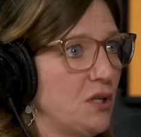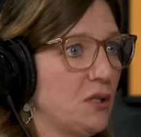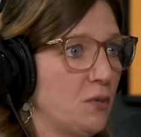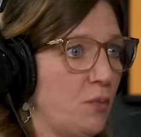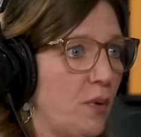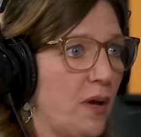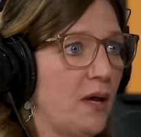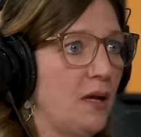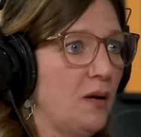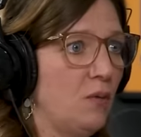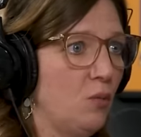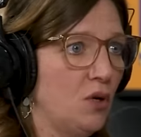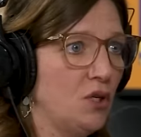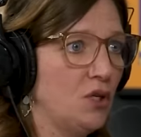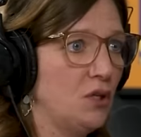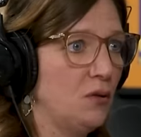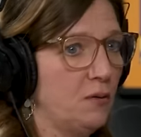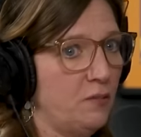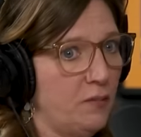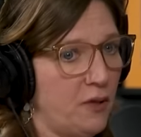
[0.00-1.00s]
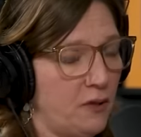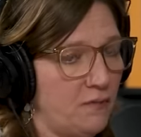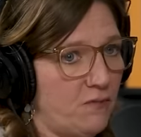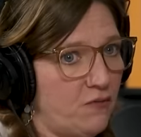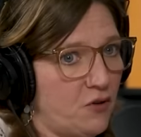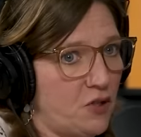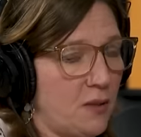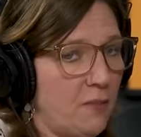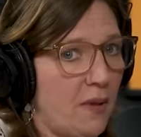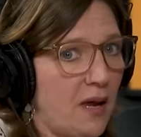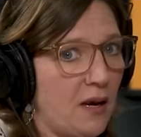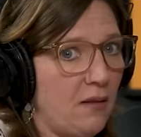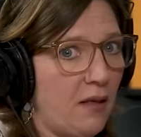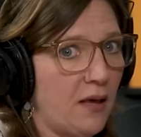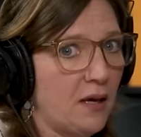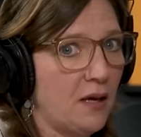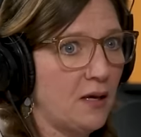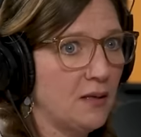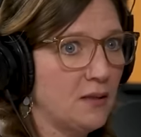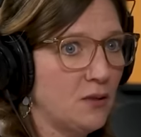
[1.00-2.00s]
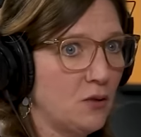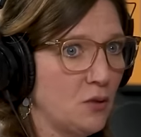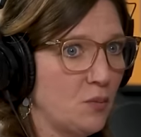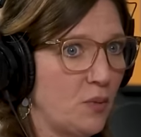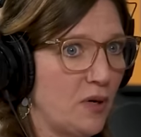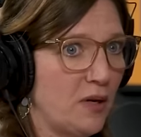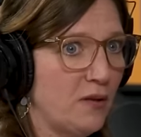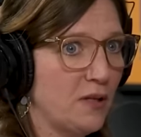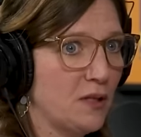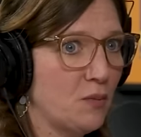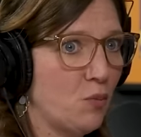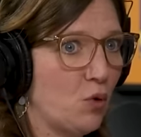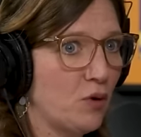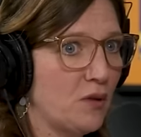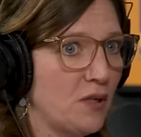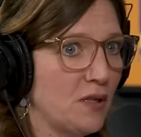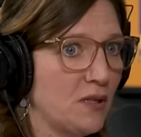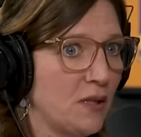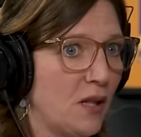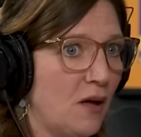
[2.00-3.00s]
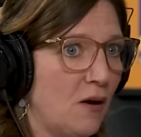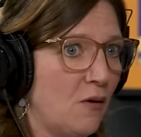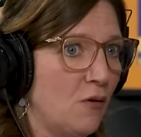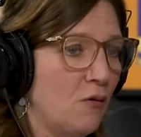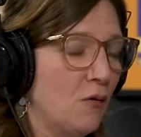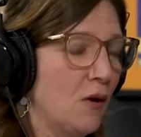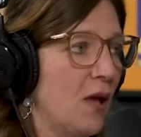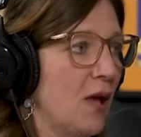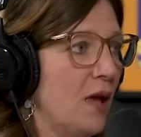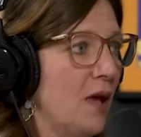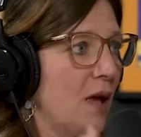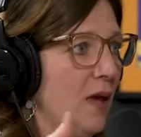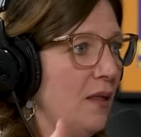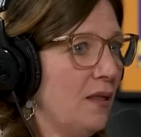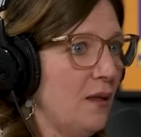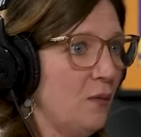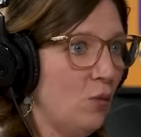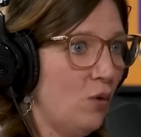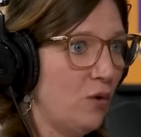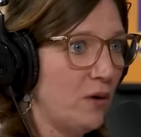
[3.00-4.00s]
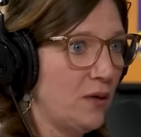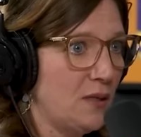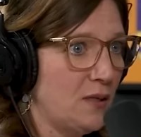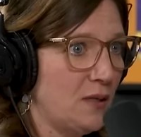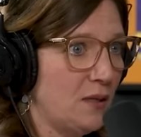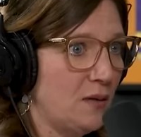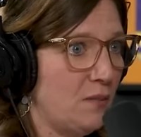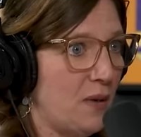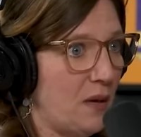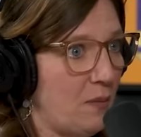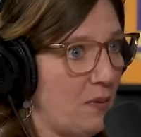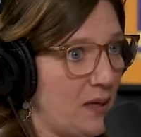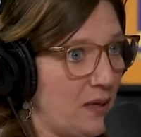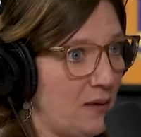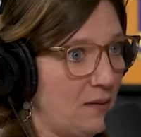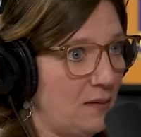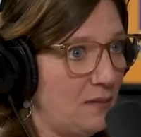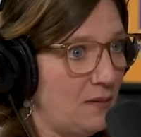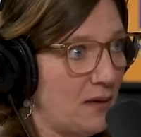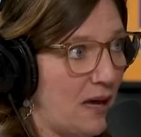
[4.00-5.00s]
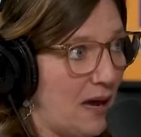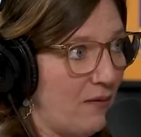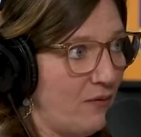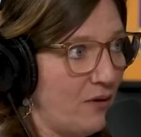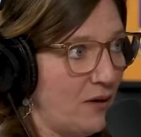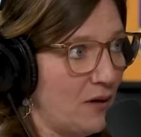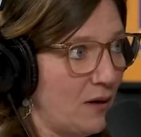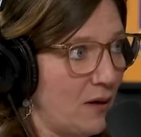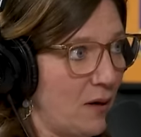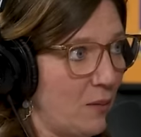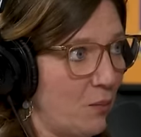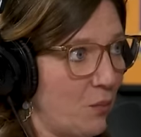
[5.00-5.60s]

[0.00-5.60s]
participate and what you, I mean, for somebody like us who's been in the sport this long and then wanting to maybe dive into